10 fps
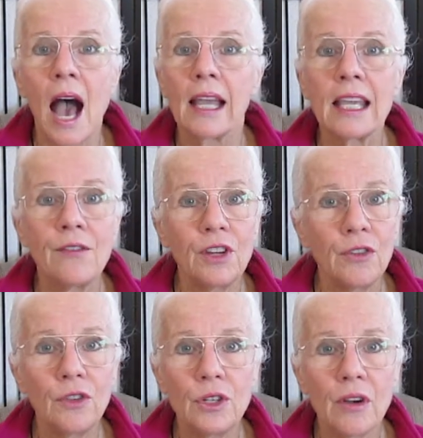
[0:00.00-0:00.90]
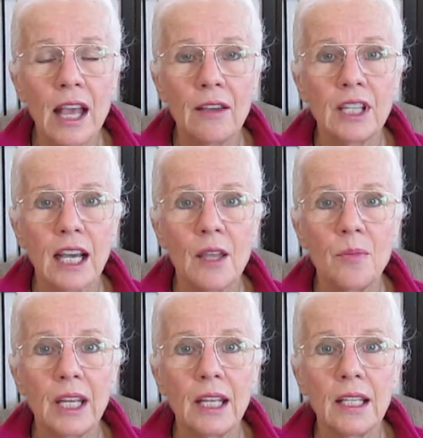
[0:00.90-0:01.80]
Even if you don't have
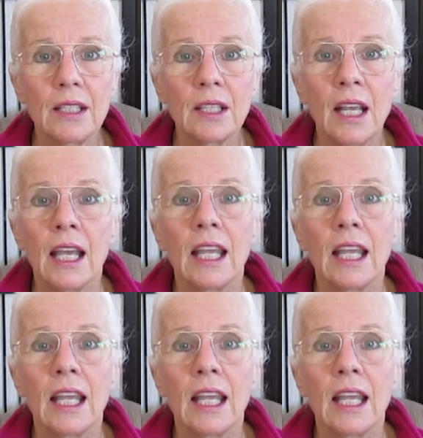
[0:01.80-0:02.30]
diabetes,